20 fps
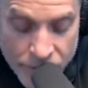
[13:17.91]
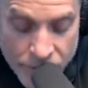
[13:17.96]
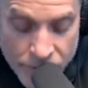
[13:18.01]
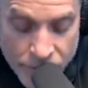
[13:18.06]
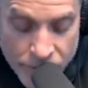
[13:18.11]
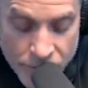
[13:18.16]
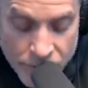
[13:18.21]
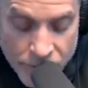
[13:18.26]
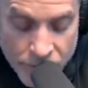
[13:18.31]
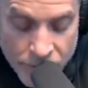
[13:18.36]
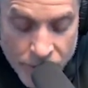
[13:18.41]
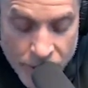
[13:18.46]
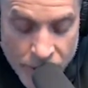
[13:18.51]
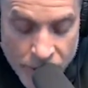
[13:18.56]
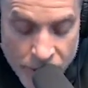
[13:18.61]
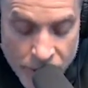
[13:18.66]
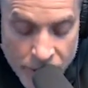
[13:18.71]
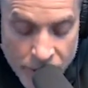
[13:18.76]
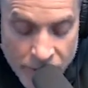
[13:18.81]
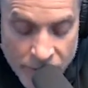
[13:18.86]
faster to
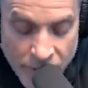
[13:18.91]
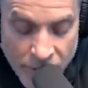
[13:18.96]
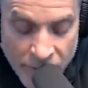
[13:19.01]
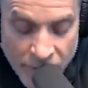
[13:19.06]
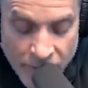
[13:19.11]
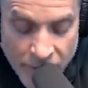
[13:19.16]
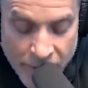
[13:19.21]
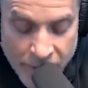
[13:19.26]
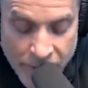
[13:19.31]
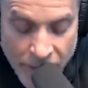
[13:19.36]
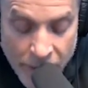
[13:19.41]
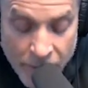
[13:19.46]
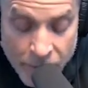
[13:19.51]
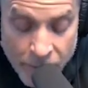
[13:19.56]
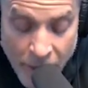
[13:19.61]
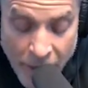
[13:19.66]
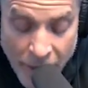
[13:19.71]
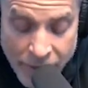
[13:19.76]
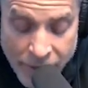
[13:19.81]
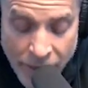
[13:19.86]
uh, evolve my diet.
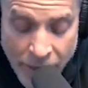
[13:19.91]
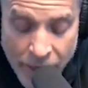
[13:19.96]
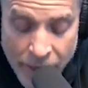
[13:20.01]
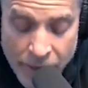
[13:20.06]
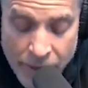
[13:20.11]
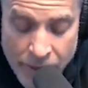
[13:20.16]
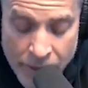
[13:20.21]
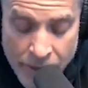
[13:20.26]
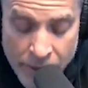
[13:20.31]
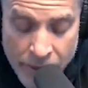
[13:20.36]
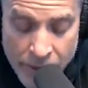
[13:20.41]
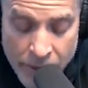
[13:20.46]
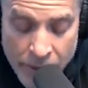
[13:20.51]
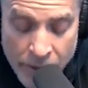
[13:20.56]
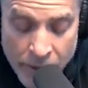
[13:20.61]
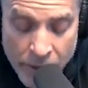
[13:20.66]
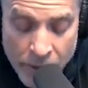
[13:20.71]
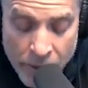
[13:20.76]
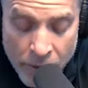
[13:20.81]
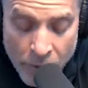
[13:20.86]
My diet
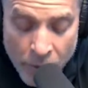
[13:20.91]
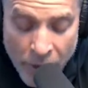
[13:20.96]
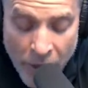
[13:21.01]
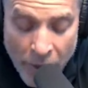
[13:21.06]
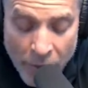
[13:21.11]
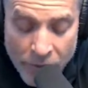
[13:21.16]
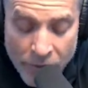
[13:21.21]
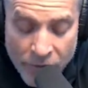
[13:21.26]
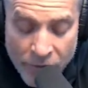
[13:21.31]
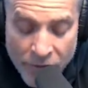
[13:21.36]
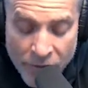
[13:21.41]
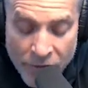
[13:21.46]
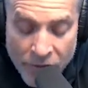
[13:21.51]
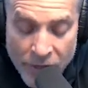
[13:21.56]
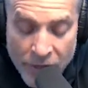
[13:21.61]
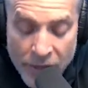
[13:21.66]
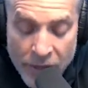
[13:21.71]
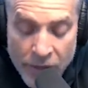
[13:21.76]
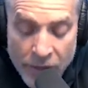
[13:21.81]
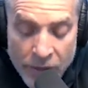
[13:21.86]
when I was
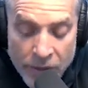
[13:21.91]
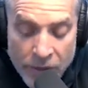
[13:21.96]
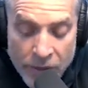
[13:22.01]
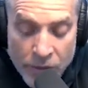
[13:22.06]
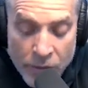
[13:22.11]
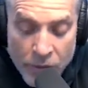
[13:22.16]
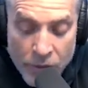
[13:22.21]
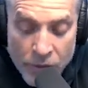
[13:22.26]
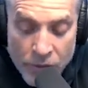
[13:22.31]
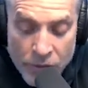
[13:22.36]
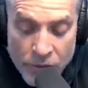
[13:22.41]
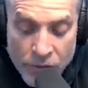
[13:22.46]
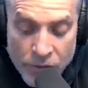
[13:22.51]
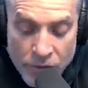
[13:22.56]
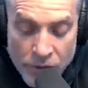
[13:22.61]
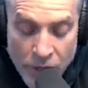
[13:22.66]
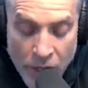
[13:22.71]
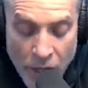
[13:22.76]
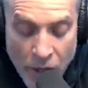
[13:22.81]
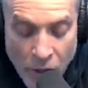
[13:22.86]
15 was
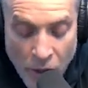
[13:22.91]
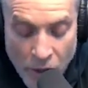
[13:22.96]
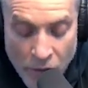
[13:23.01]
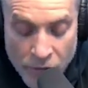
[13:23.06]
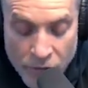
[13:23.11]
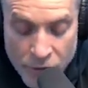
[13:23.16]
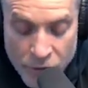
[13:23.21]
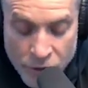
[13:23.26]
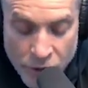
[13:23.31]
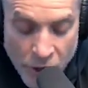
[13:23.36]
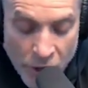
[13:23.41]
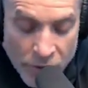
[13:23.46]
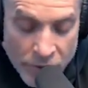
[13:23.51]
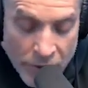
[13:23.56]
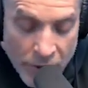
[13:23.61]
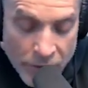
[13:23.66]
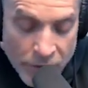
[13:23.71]
off the charts.